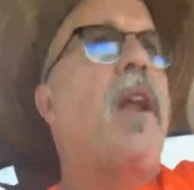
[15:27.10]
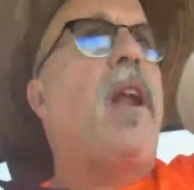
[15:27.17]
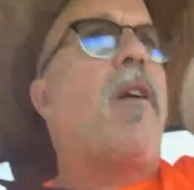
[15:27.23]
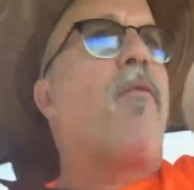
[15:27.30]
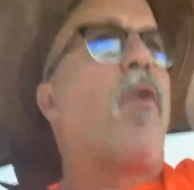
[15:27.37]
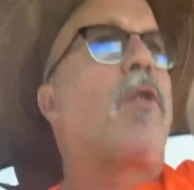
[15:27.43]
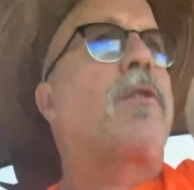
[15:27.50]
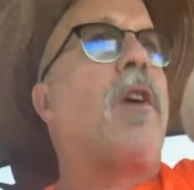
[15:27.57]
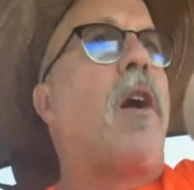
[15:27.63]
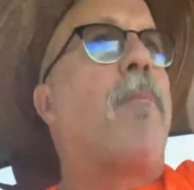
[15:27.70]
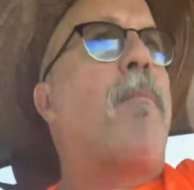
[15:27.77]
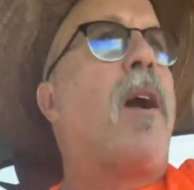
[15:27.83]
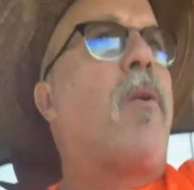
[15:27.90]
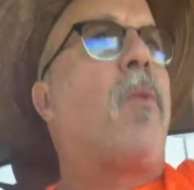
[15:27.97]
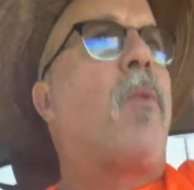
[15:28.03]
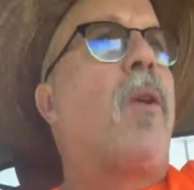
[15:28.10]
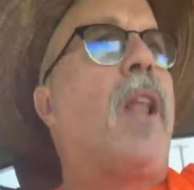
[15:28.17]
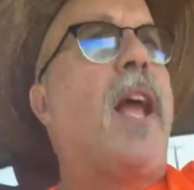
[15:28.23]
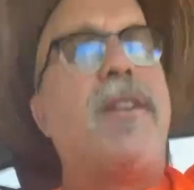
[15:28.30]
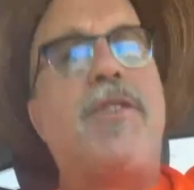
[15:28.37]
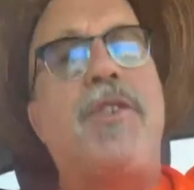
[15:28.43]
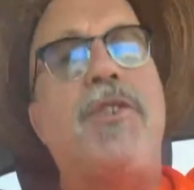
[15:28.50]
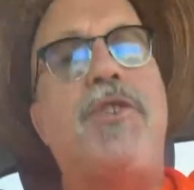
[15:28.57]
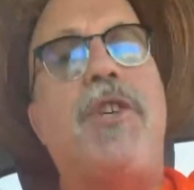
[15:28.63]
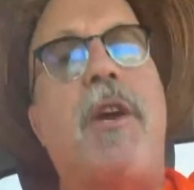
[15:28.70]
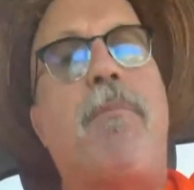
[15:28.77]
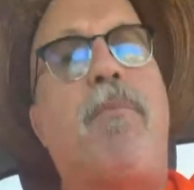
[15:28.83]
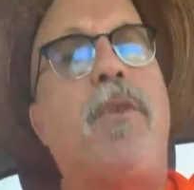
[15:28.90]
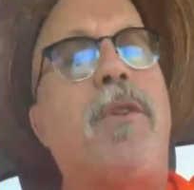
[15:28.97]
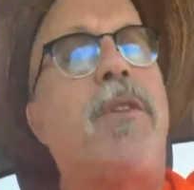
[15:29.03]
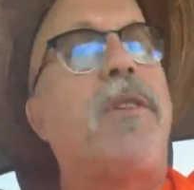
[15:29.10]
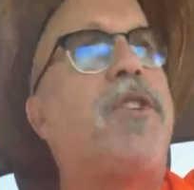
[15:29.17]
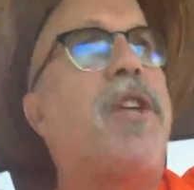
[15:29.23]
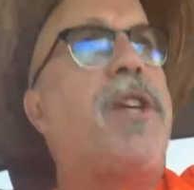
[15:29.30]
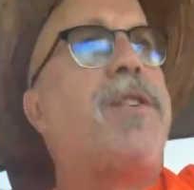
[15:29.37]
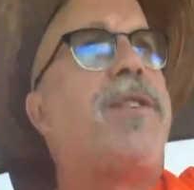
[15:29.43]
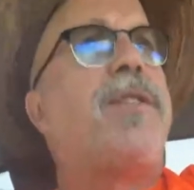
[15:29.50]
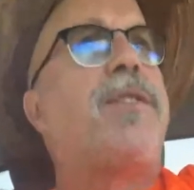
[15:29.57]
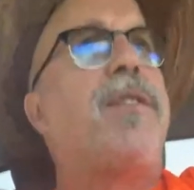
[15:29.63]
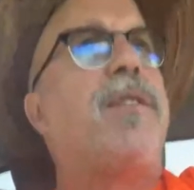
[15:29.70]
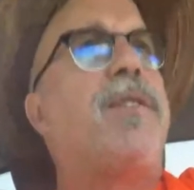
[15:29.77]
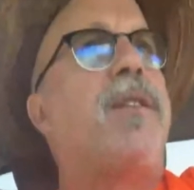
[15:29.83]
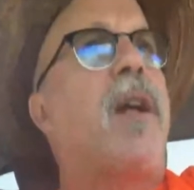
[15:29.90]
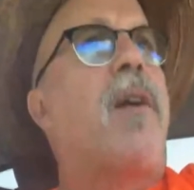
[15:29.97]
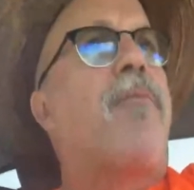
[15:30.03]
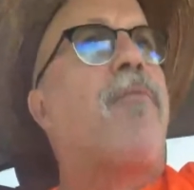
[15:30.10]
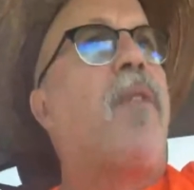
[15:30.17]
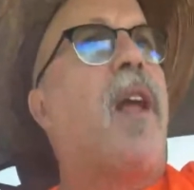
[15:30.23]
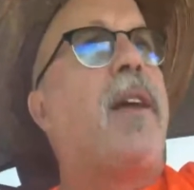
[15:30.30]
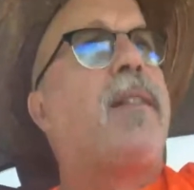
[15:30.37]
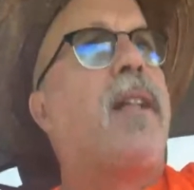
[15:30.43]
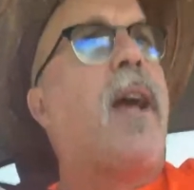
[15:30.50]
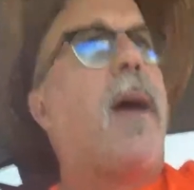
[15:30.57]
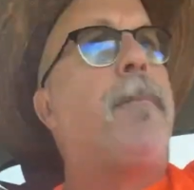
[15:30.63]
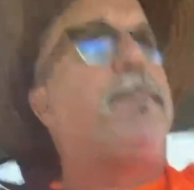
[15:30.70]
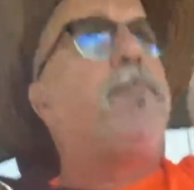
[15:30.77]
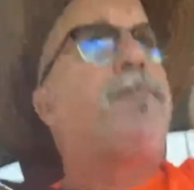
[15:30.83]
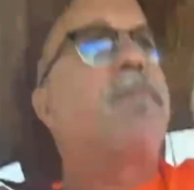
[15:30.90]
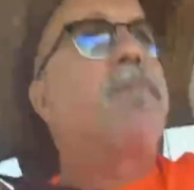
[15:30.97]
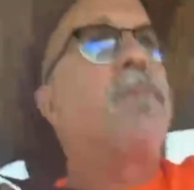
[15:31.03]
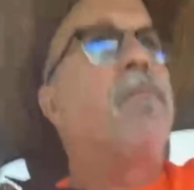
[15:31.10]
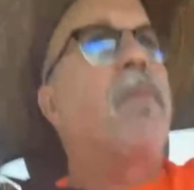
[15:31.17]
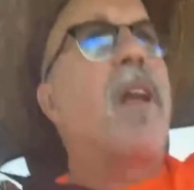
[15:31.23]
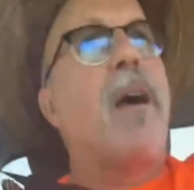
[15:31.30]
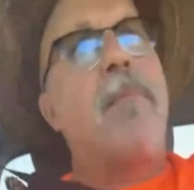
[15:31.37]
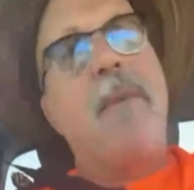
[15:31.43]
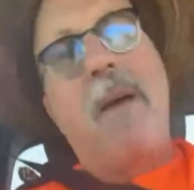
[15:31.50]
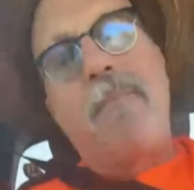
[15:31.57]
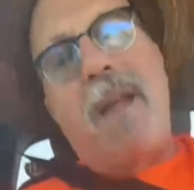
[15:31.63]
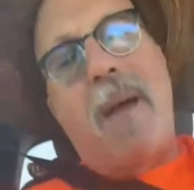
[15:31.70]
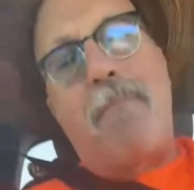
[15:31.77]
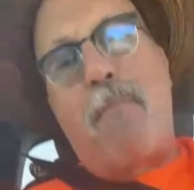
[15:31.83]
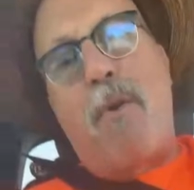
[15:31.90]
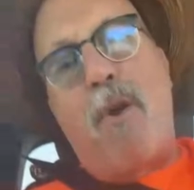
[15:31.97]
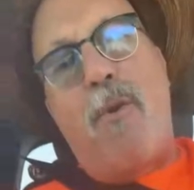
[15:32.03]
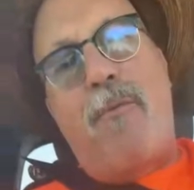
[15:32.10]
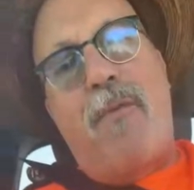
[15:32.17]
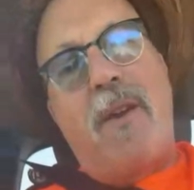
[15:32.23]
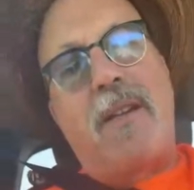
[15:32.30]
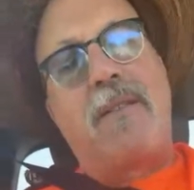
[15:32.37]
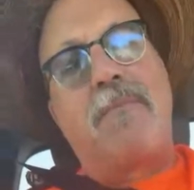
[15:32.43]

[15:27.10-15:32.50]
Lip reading: and I've worked on my relationship with Jesus and stuff like that. I'm not